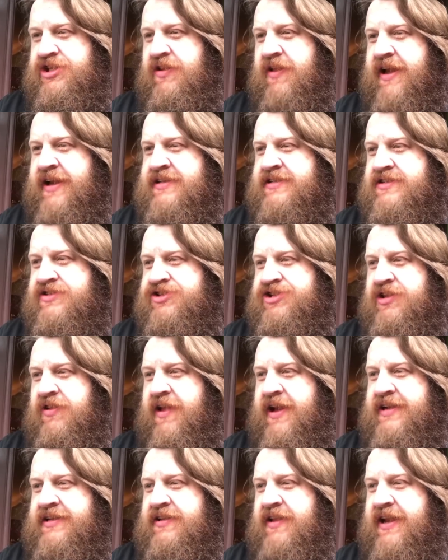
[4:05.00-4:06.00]

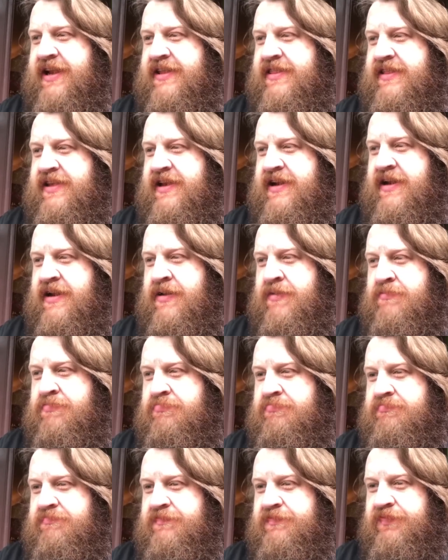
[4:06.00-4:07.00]
liked like the
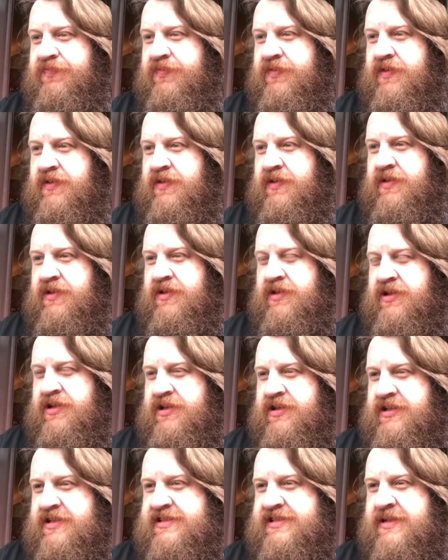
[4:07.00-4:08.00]

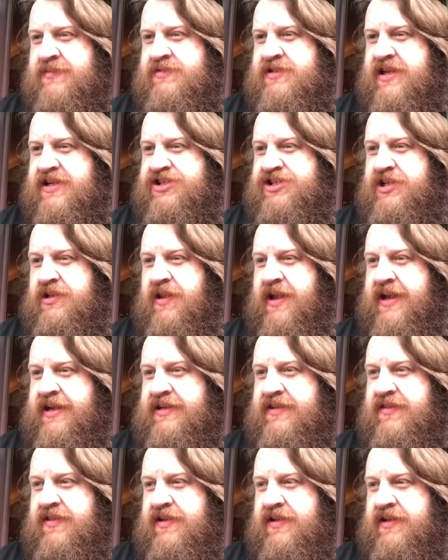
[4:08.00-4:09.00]
it seems like she
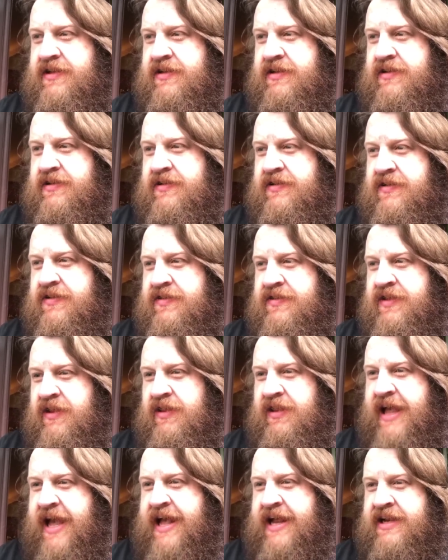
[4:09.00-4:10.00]
liked the
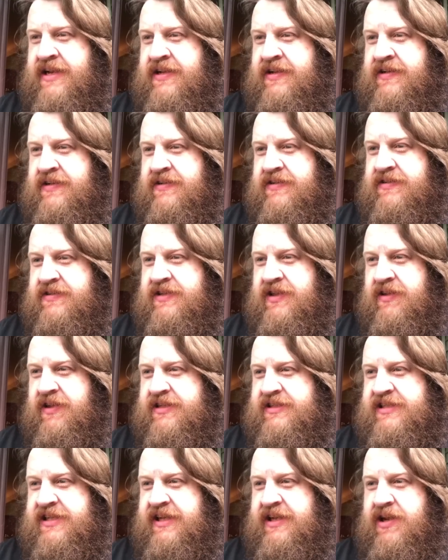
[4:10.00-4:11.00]

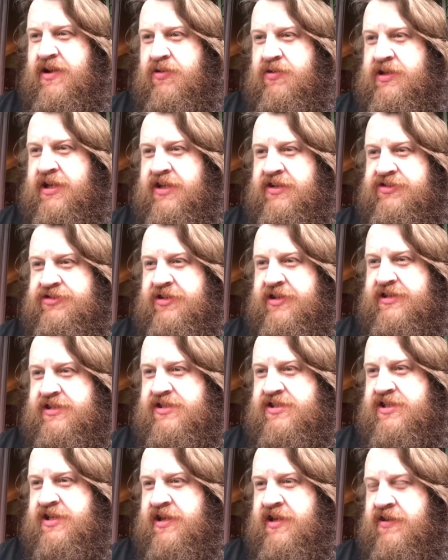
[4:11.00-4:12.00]
Latino
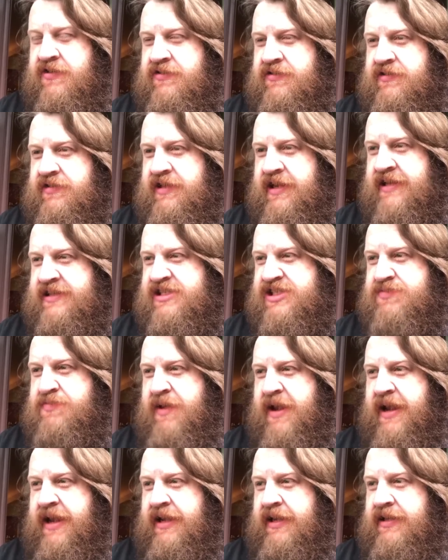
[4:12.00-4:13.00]
countries, you know, and
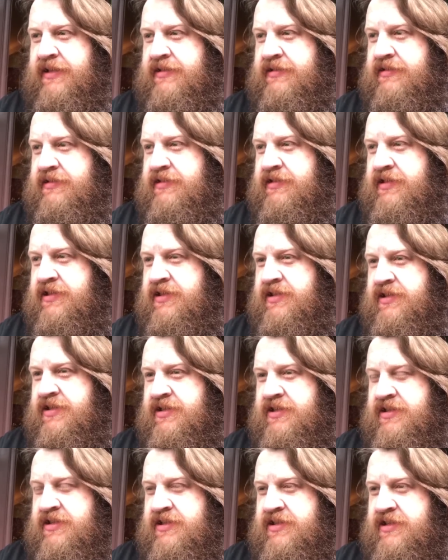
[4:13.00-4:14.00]
Spain.
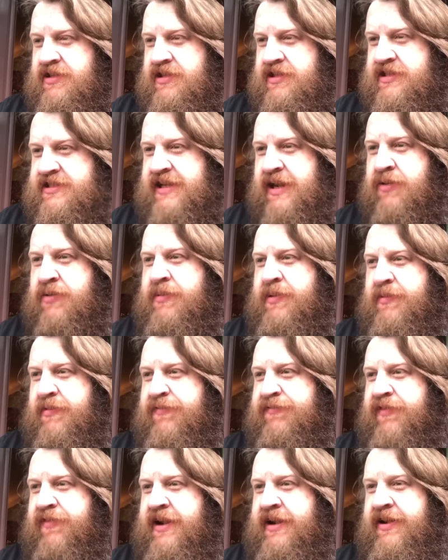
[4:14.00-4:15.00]
Because I remember
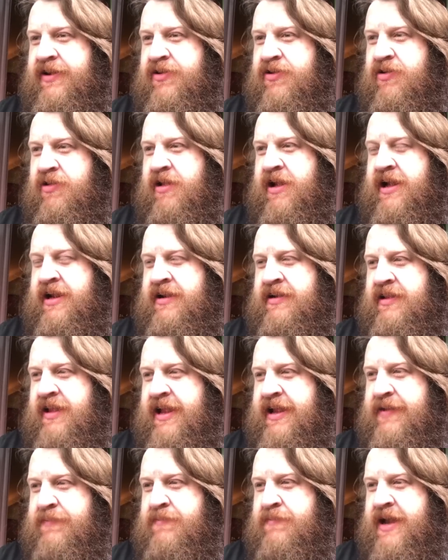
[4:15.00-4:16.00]
finding her a lot in
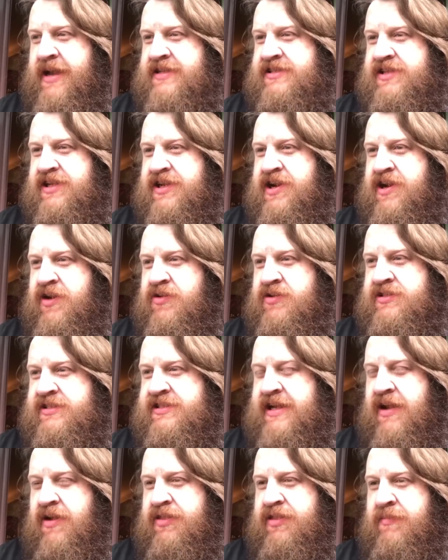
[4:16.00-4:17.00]
like Mexico and
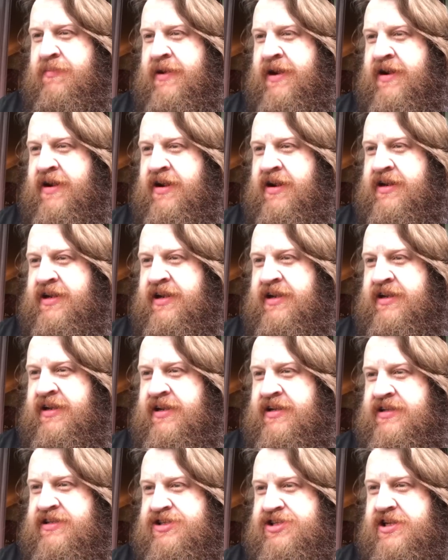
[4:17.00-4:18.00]
South America
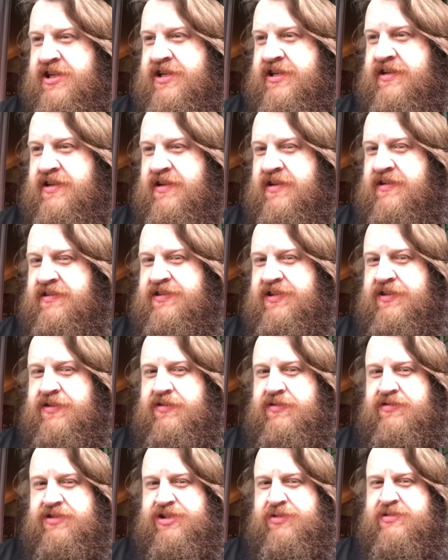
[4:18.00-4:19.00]
and shit too.
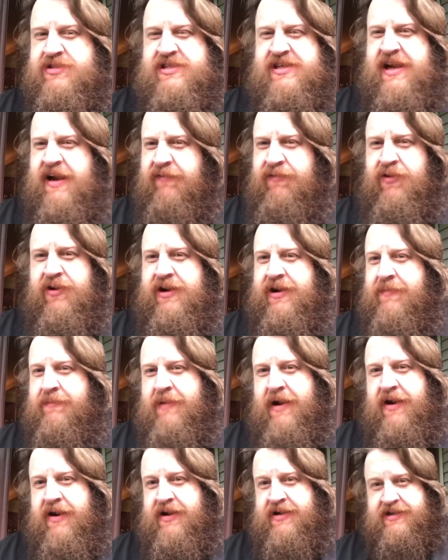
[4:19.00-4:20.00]
She was never in
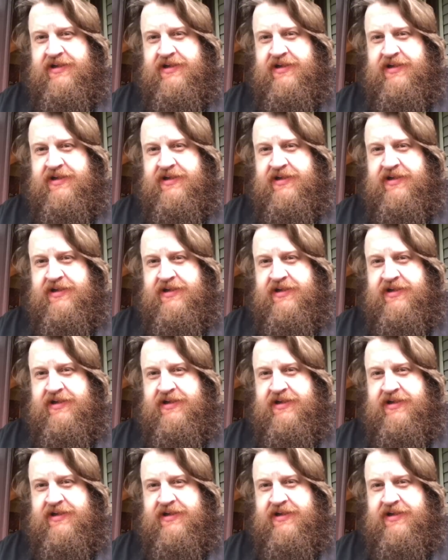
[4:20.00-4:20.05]
America,